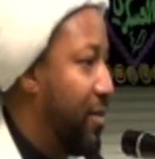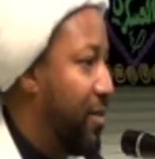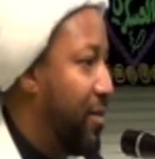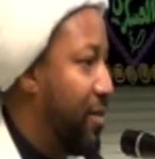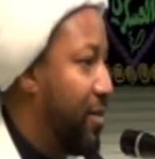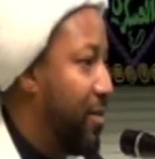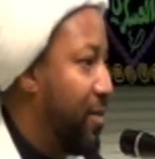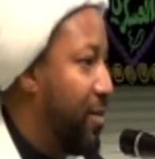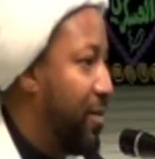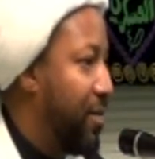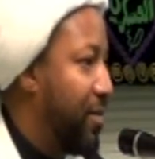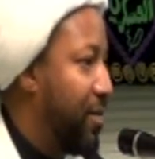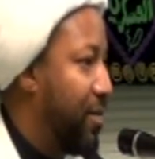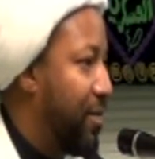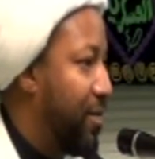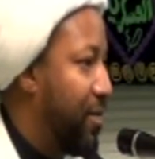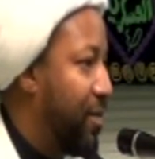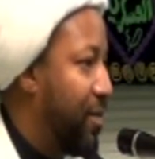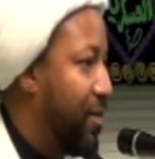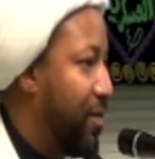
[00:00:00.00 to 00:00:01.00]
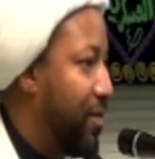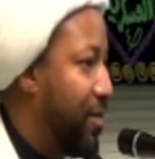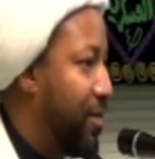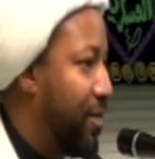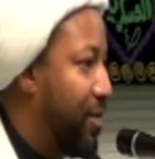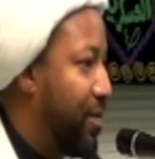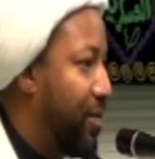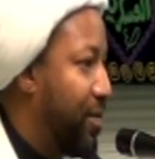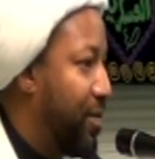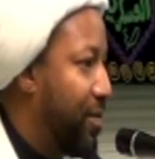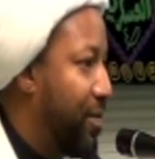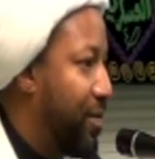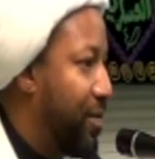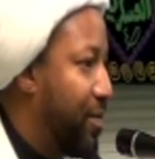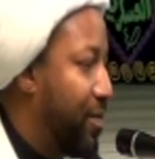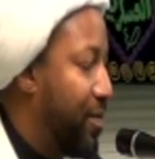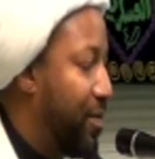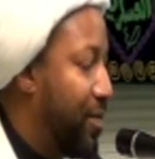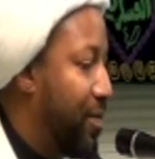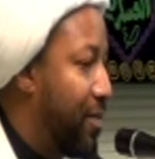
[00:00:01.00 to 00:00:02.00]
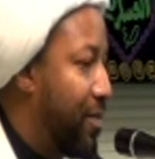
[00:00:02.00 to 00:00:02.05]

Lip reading: (silence)